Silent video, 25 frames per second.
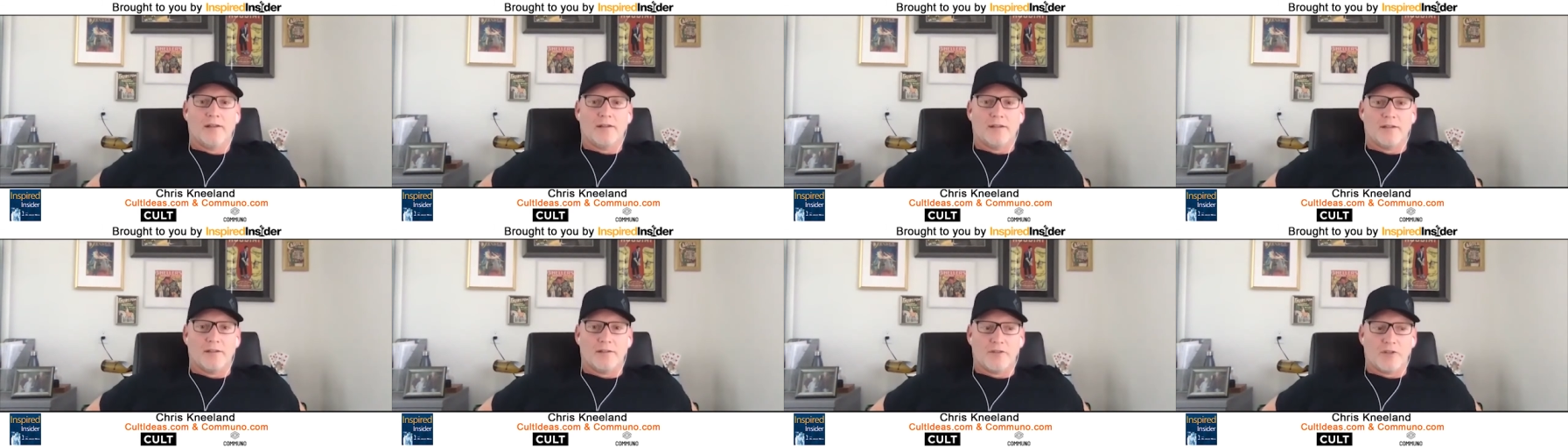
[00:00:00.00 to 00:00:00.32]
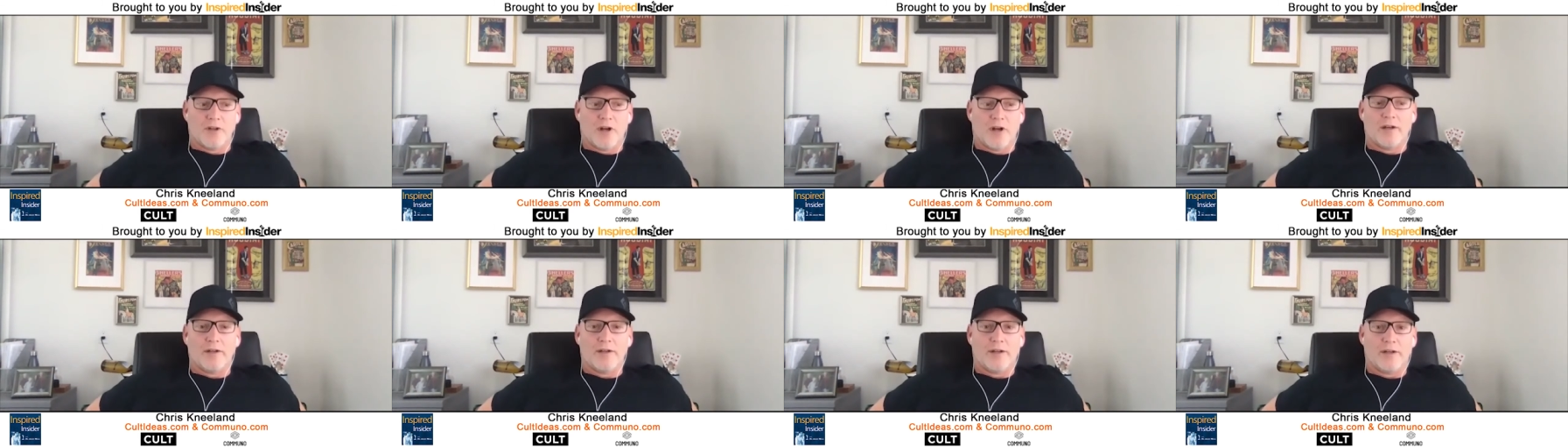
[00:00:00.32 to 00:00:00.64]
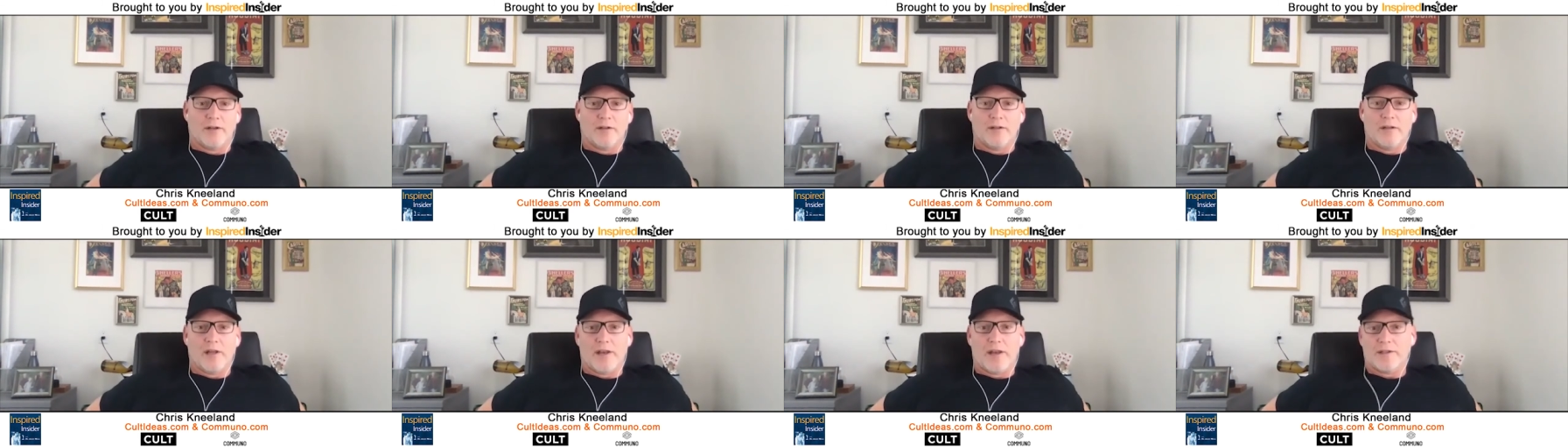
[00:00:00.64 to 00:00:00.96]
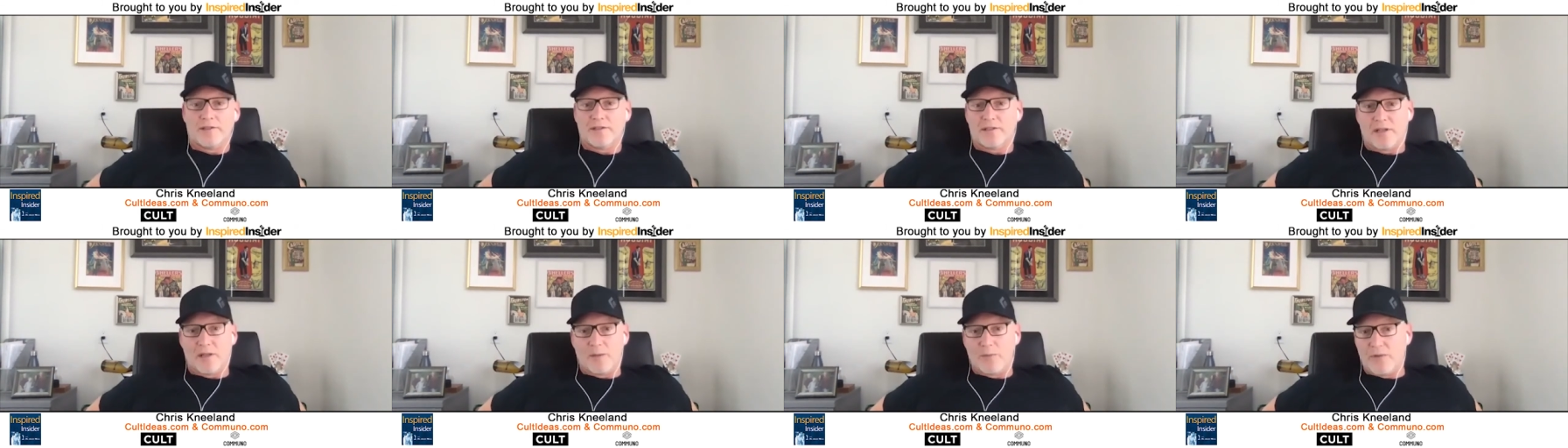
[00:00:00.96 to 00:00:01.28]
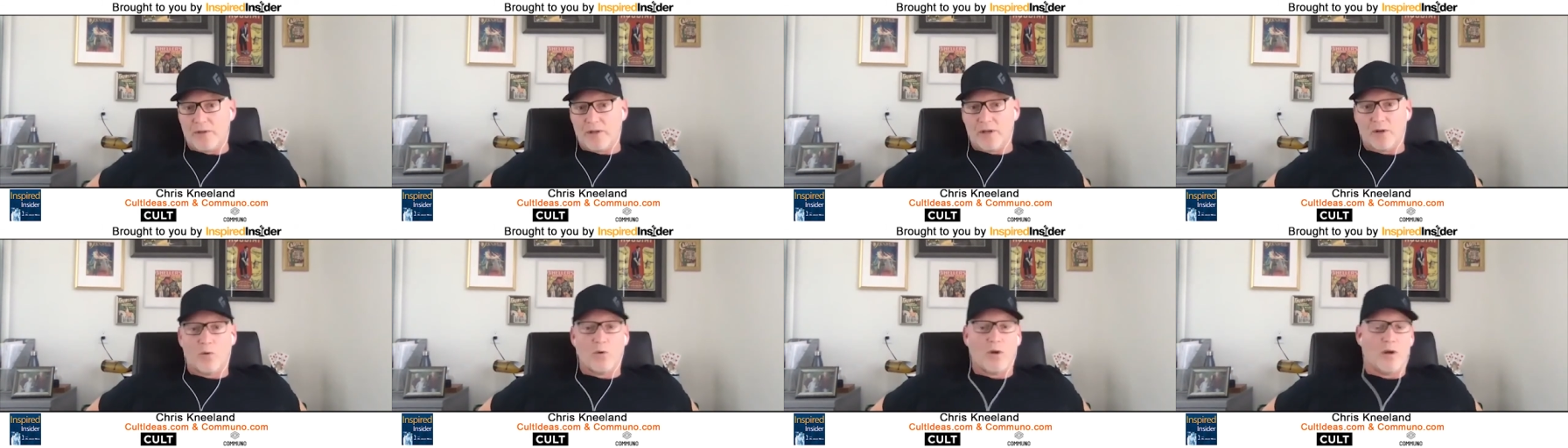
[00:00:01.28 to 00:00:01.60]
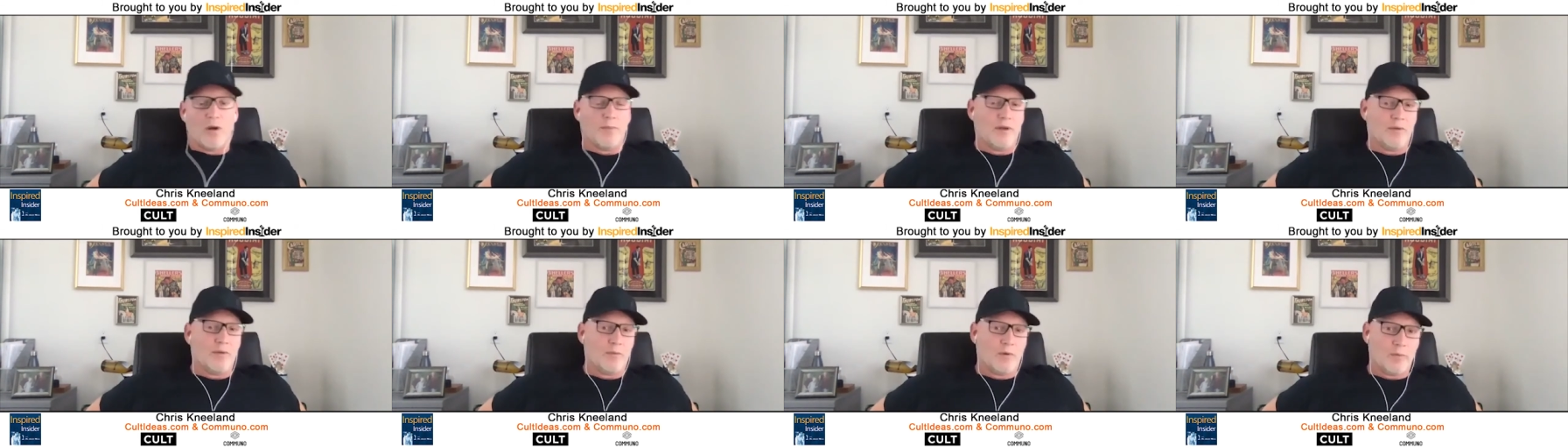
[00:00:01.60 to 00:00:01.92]
that John Deere let us keep the
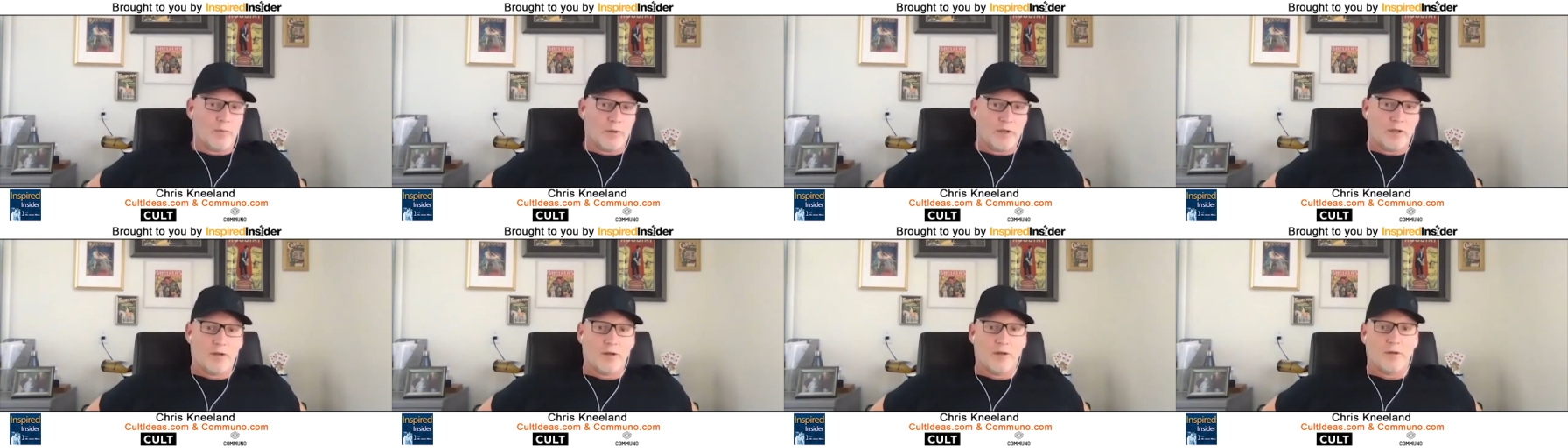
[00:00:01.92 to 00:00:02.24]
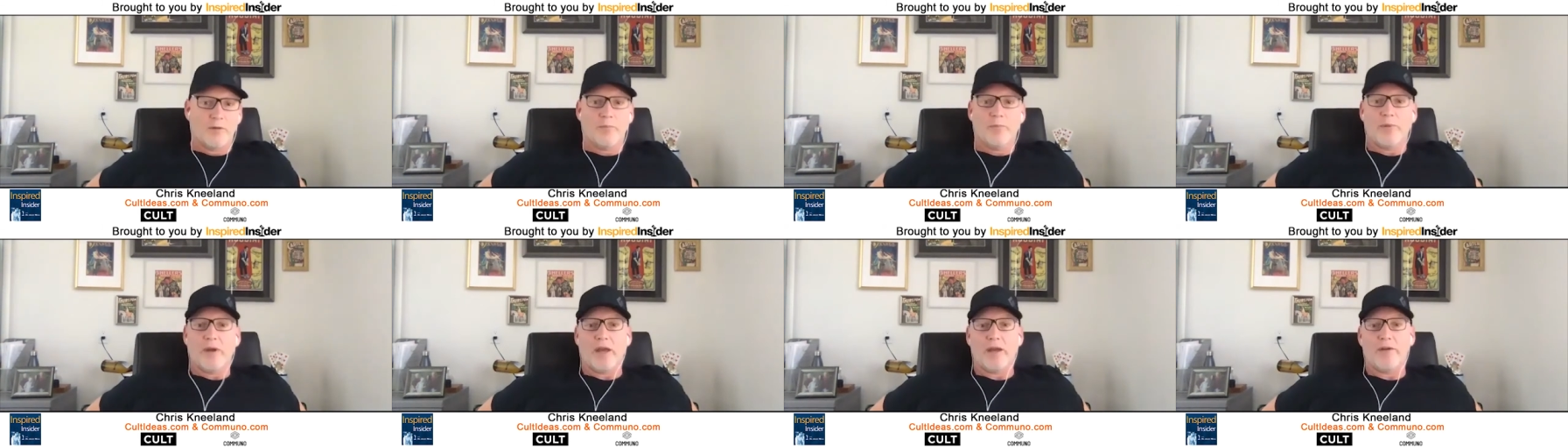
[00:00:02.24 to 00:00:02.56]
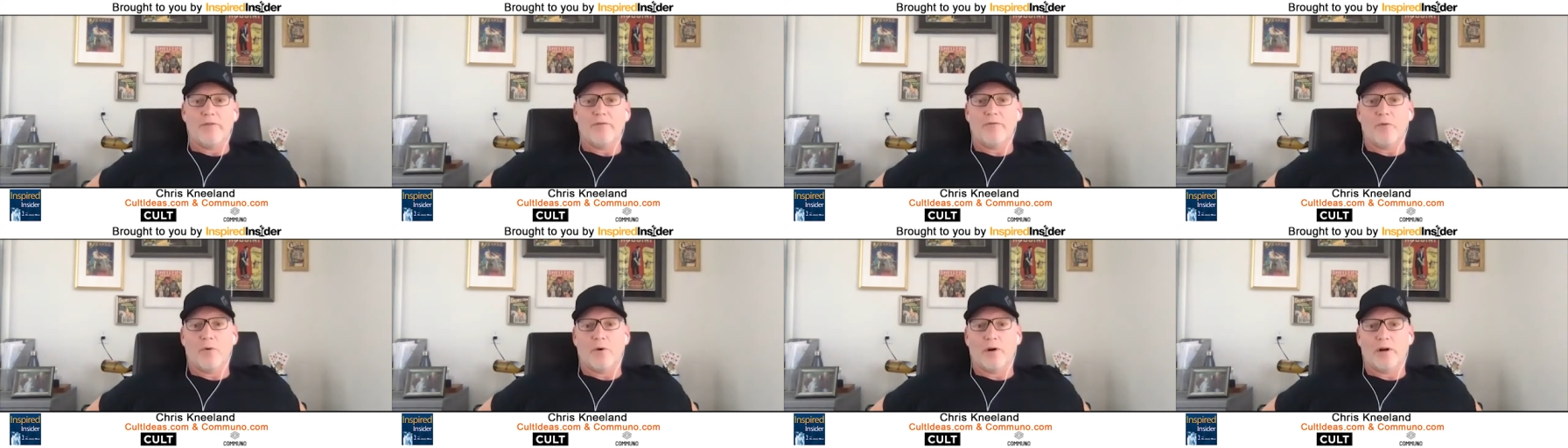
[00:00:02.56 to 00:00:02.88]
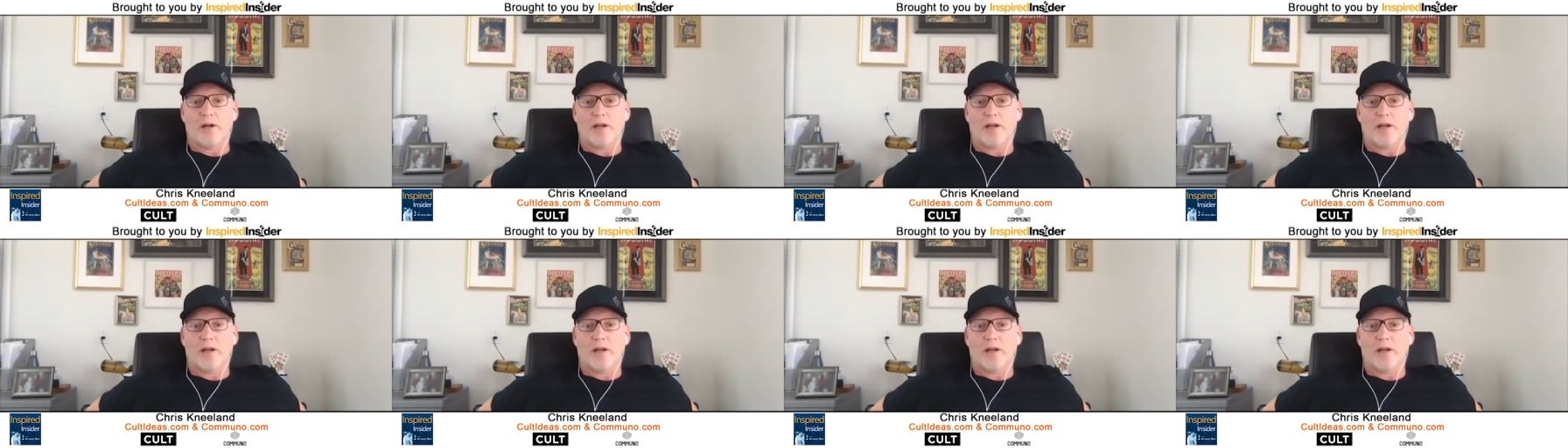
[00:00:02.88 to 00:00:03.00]
equipment when we couldn't pay for it